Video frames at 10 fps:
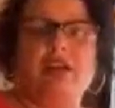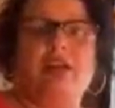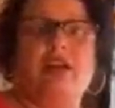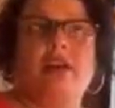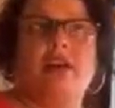
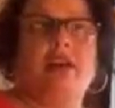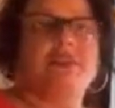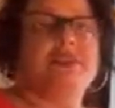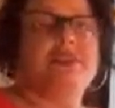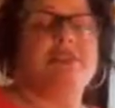It
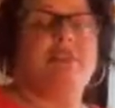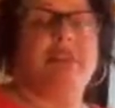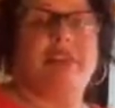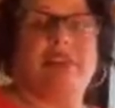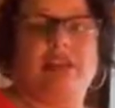gives us the
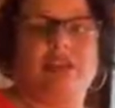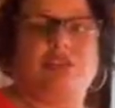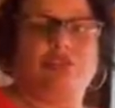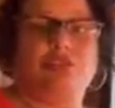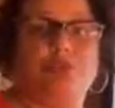ability
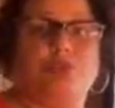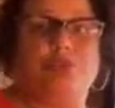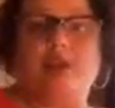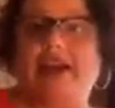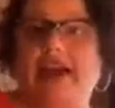to
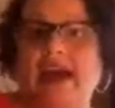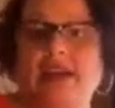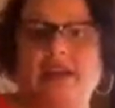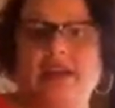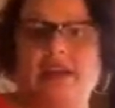write on
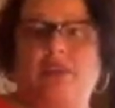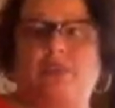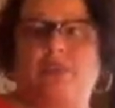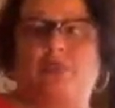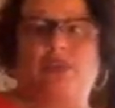it. If
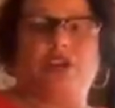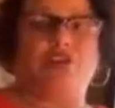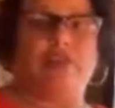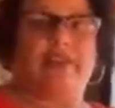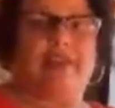we're
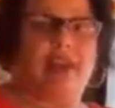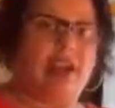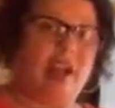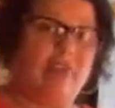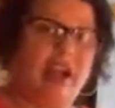doing like an
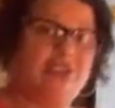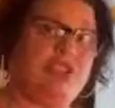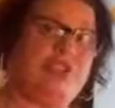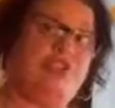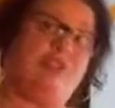art
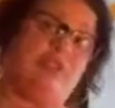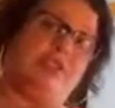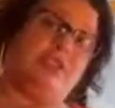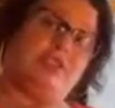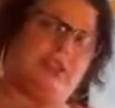project and you need
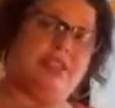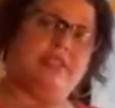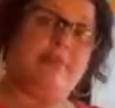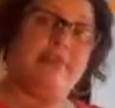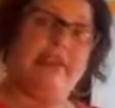to trace
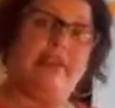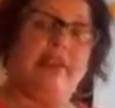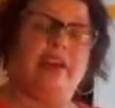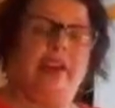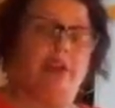something,
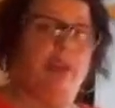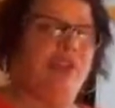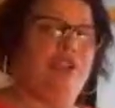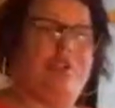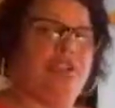we
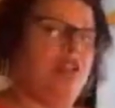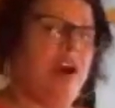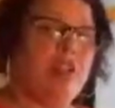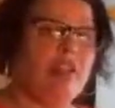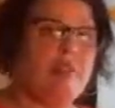can use a
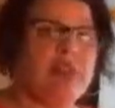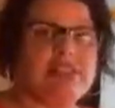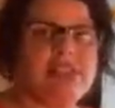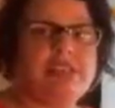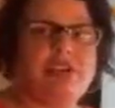colored
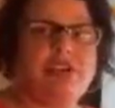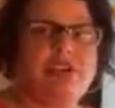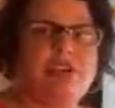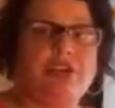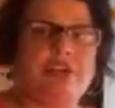
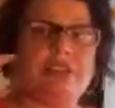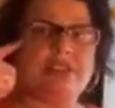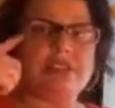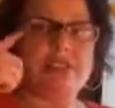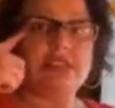pencil. It's
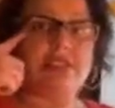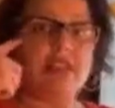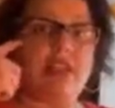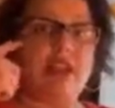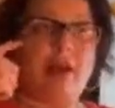
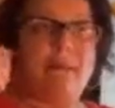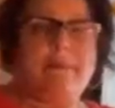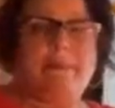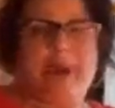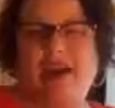considered like a
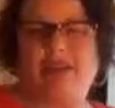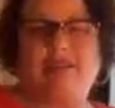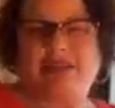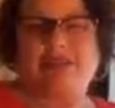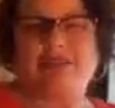pen
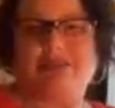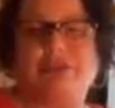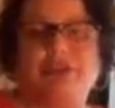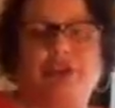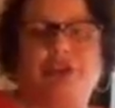pencil.
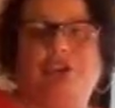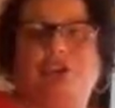You